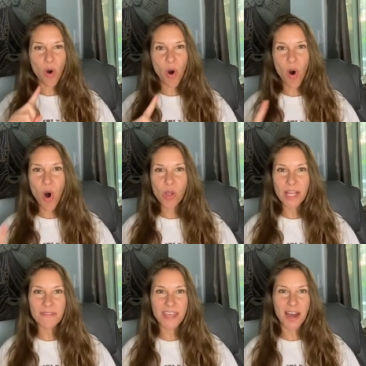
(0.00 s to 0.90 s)

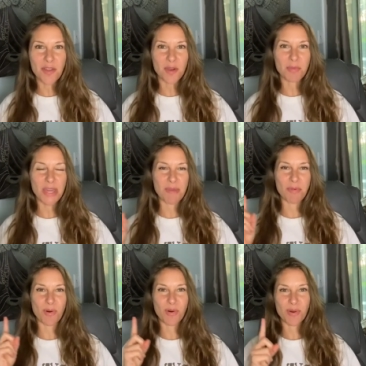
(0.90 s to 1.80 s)
all of the other
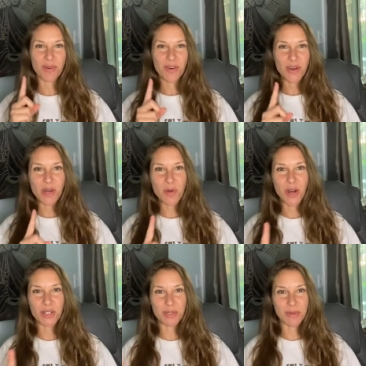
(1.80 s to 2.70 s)
people who
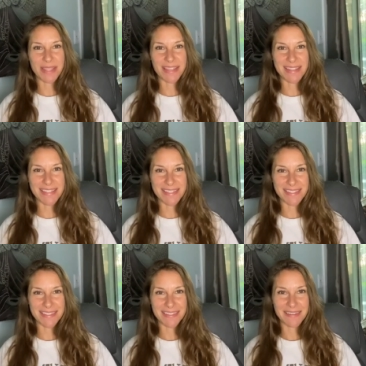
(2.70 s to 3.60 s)
are doing this.